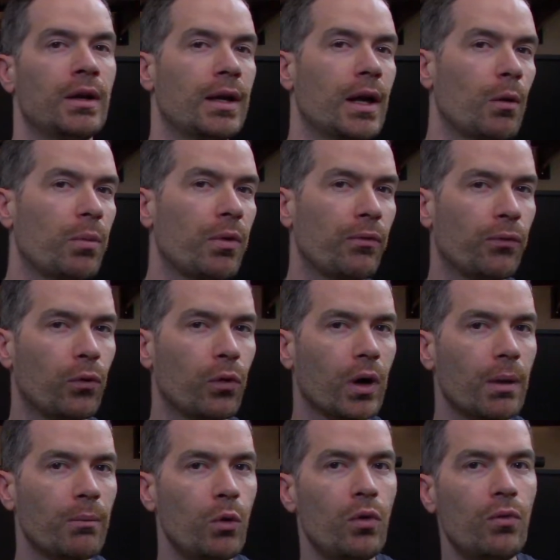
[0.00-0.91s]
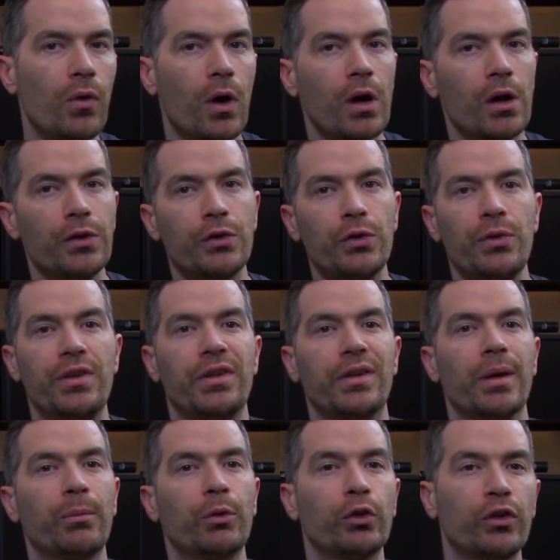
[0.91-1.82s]
Now, before I move on to the
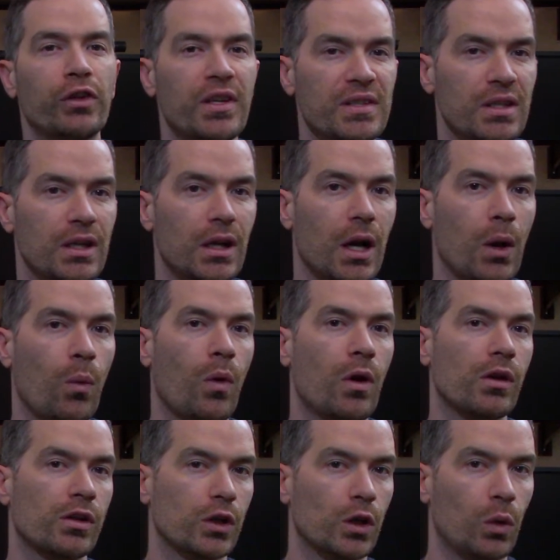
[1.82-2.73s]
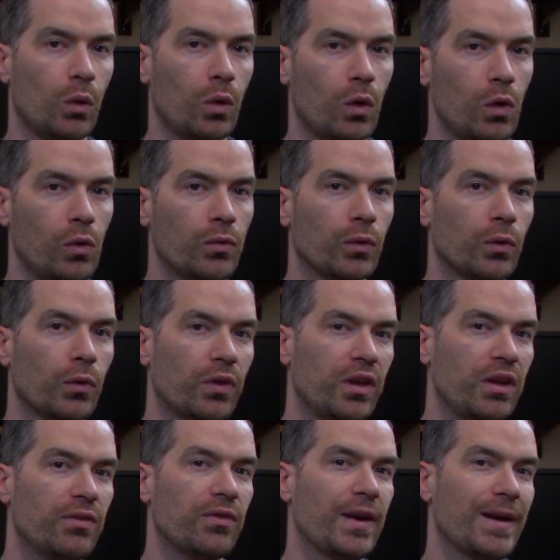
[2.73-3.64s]
temperature testing, I wanted to go over
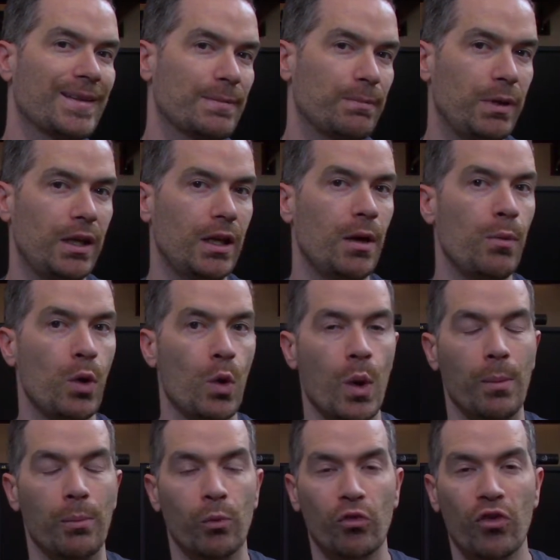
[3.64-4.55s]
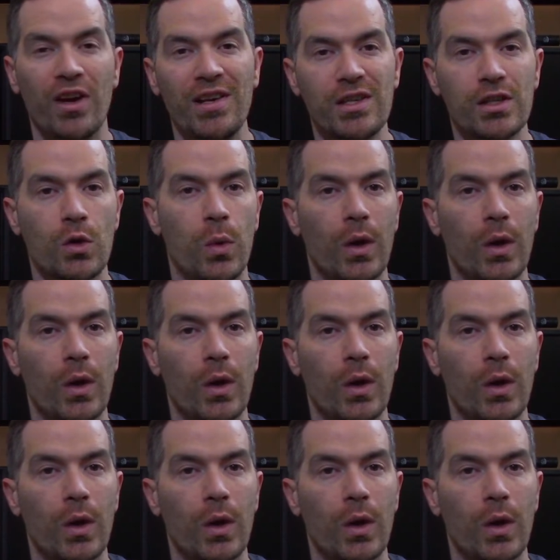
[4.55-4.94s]
the fan's P W M range